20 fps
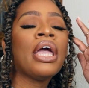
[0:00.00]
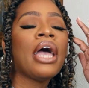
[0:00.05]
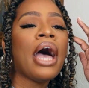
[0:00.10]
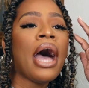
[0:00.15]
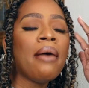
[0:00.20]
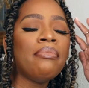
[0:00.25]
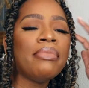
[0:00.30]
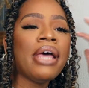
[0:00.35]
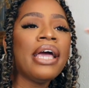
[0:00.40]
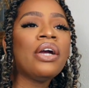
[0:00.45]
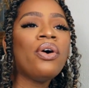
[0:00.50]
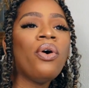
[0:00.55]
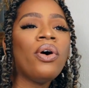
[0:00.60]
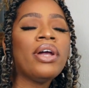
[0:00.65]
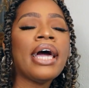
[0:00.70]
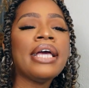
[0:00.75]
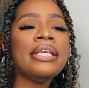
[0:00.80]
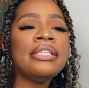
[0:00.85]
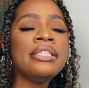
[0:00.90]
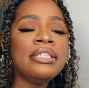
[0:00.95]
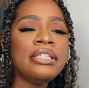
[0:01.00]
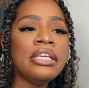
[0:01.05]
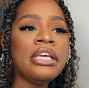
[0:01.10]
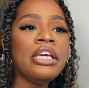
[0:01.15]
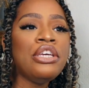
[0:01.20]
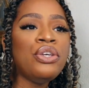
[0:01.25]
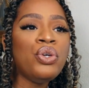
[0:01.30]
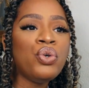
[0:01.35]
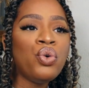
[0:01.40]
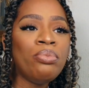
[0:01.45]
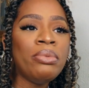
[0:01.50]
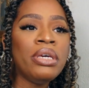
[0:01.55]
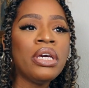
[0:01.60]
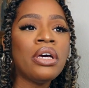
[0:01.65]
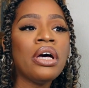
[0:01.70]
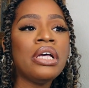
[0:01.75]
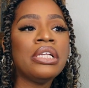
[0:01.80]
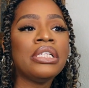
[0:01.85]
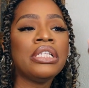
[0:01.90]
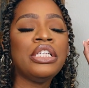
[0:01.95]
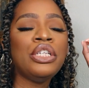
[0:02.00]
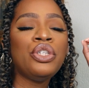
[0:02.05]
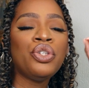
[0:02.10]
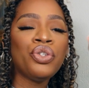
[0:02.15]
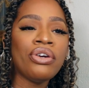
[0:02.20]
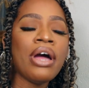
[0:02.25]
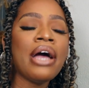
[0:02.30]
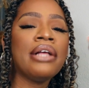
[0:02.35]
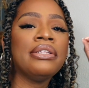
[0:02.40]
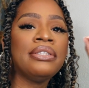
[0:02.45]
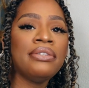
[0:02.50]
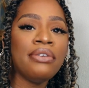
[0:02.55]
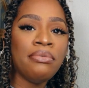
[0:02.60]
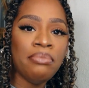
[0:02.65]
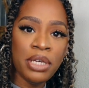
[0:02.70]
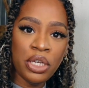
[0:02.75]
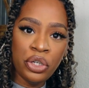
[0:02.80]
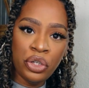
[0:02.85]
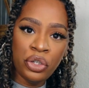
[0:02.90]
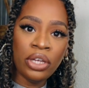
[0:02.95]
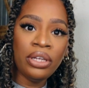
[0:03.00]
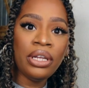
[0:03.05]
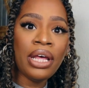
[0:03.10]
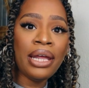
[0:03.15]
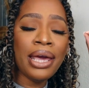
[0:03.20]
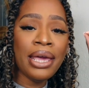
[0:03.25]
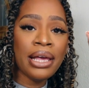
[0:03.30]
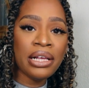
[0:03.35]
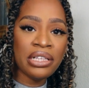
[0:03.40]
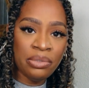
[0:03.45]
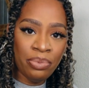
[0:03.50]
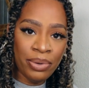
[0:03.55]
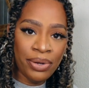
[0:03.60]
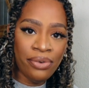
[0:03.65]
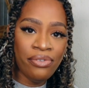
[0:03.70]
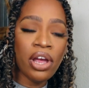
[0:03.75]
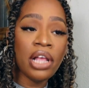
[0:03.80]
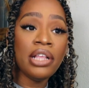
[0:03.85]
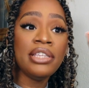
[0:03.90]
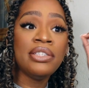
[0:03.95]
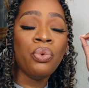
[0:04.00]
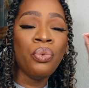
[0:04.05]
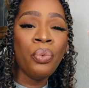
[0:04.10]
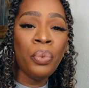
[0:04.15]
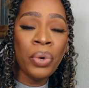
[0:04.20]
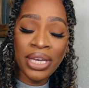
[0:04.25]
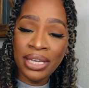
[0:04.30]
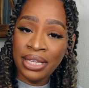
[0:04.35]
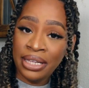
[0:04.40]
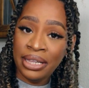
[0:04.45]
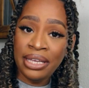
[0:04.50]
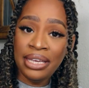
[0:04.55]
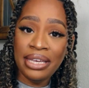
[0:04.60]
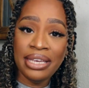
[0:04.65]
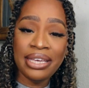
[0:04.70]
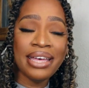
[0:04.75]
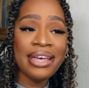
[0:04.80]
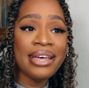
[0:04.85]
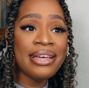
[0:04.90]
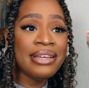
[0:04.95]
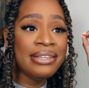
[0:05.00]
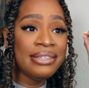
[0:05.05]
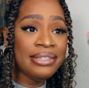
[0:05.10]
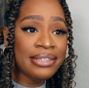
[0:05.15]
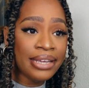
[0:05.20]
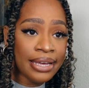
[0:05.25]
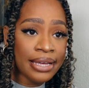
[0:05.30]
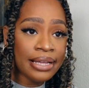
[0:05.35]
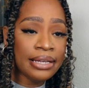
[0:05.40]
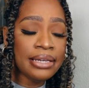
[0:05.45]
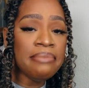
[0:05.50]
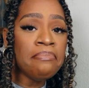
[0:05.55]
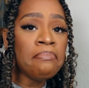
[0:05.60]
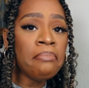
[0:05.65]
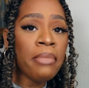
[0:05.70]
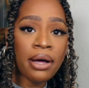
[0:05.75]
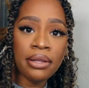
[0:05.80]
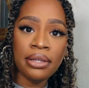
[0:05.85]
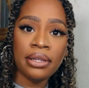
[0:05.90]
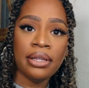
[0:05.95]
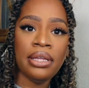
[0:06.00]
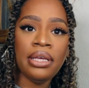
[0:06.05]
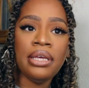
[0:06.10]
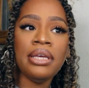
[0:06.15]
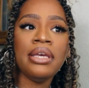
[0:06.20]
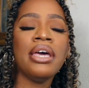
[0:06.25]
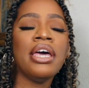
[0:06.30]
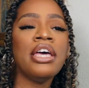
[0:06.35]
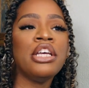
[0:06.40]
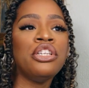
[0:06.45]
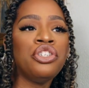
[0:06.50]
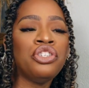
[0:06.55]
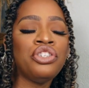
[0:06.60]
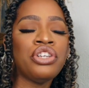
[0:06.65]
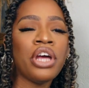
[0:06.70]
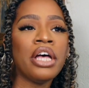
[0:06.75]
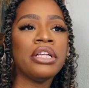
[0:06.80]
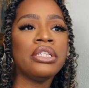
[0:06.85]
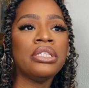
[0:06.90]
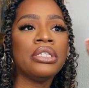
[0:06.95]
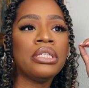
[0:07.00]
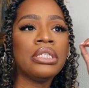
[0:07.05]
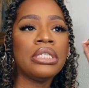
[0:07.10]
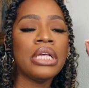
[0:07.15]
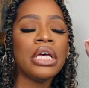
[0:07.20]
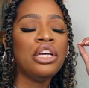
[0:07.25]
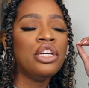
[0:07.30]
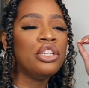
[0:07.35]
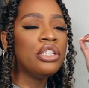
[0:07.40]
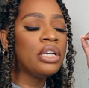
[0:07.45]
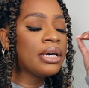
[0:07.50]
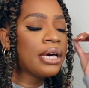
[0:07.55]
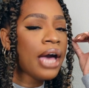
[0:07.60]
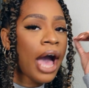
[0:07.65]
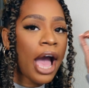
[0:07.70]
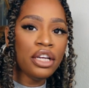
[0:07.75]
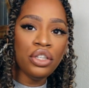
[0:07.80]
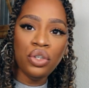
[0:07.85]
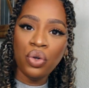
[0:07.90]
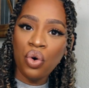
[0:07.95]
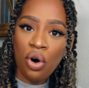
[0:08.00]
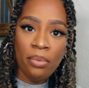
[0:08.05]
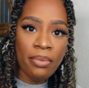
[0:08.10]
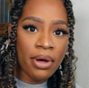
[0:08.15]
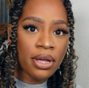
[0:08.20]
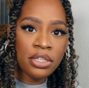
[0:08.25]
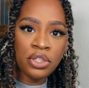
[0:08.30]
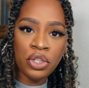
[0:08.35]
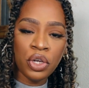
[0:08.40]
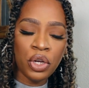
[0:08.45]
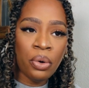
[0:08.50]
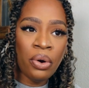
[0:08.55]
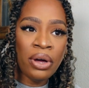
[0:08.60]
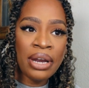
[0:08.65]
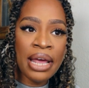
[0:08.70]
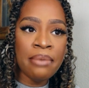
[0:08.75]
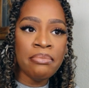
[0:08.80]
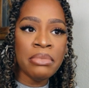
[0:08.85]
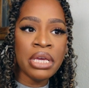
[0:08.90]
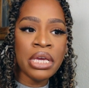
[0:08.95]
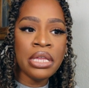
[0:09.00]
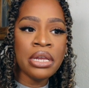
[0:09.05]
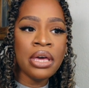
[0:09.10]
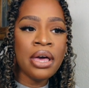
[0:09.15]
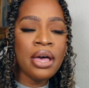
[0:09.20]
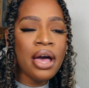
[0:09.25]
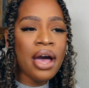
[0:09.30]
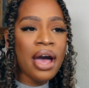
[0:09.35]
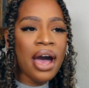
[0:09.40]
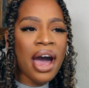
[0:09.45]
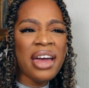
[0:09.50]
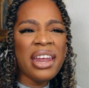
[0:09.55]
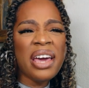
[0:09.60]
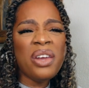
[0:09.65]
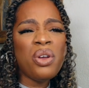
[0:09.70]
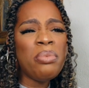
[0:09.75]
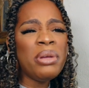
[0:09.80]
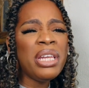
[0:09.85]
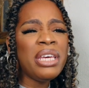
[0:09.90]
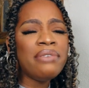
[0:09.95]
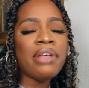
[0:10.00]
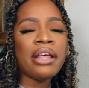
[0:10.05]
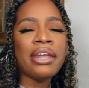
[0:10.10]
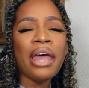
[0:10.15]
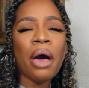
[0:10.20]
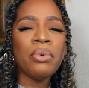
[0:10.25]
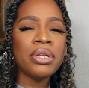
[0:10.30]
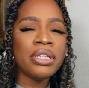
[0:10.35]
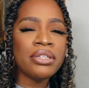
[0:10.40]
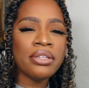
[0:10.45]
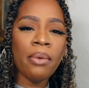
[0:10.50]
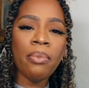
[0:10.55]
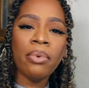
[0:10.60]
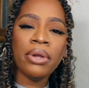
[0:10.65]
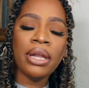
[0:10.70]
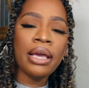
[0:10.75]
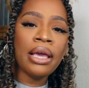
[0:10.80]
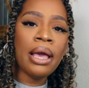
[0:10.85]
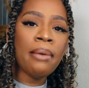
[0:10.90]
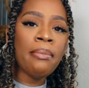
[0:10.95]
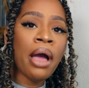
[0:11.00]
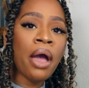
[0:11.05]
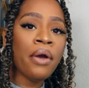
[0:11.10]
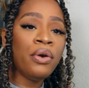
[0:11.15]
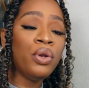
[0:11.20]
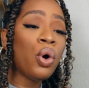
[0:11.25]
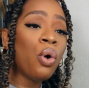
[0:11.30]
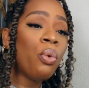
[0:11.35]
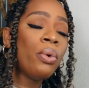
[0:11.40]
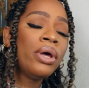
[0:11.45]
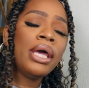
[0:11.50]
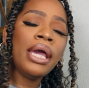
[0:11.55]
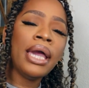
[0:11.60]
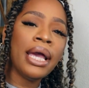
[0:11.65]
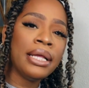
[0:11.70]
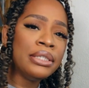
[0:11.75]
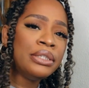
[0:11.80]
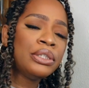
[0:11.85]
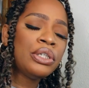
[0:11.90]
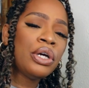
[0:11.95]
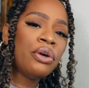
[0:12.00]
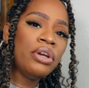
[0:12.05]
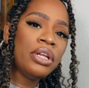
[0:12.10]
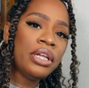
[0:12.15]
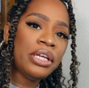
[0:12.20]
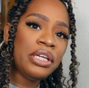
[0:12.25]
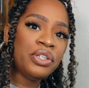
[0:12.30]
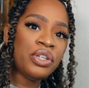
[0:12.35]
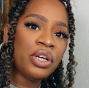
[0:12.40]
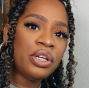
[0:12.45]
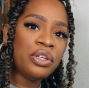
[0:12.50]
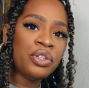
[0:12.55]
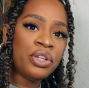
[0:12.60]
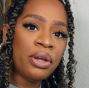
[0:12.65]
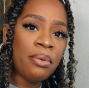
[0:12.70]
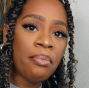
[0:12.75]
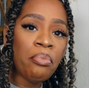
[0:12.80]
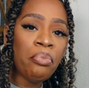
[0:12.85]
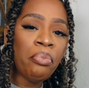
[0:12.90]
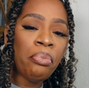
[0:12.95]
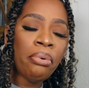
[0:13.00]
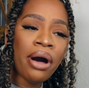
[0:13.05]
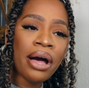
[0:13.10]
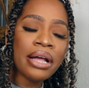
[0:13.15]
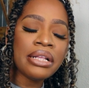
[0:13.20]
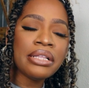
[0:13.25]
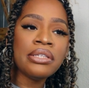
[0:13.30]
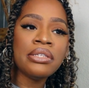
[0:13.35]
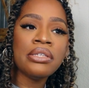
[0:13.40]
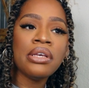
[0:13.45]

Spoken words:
I'm like, God, I see you, because the transformation that I experience weekly, daily, monthly, it's just ginormous, you know what I mean? And I don't believe that would stop when I get married or when I get into a relationship, but